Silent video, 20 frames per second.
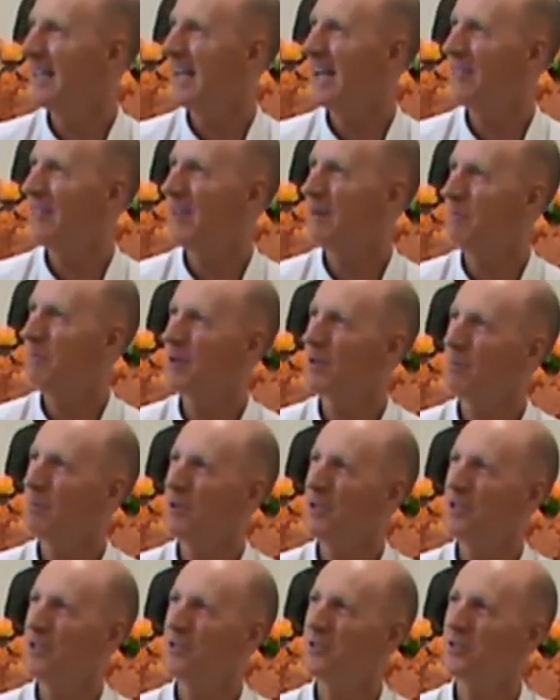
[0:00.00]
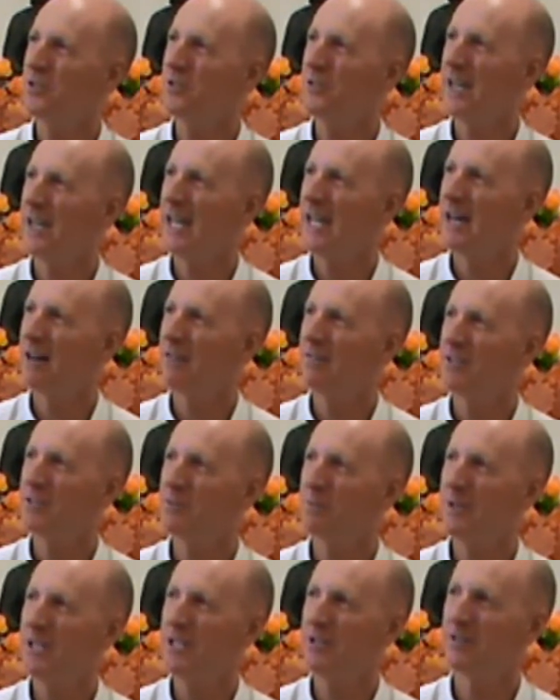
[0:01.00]
And then what I want you to do now is
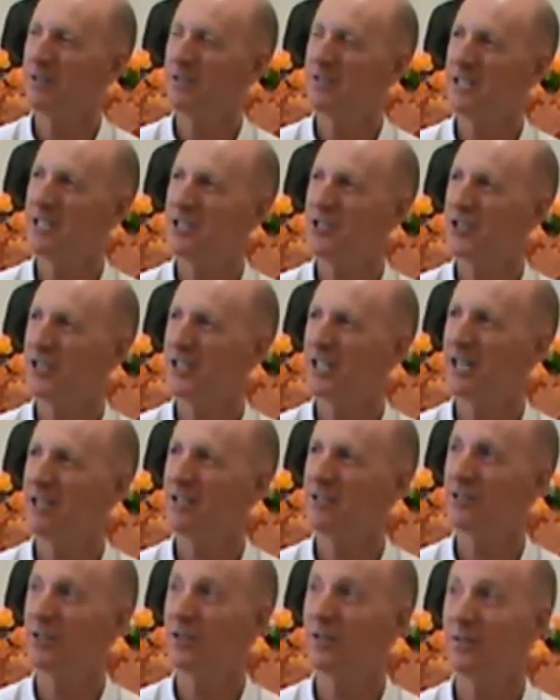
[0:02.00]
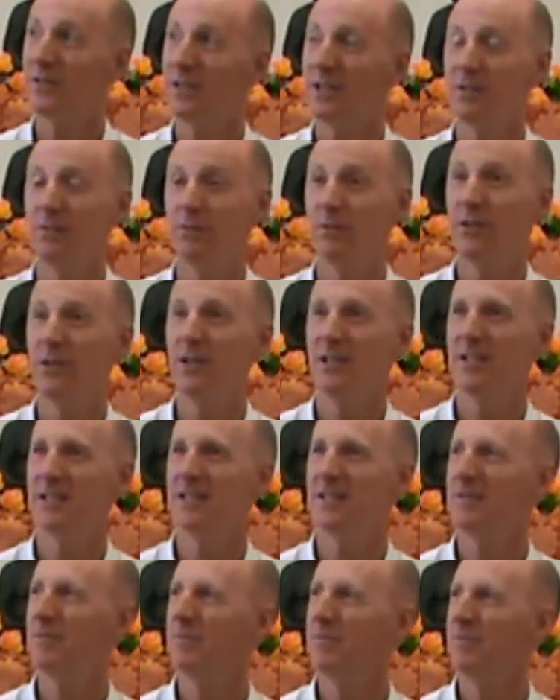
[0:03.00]
when your attention goes off, don't fight it.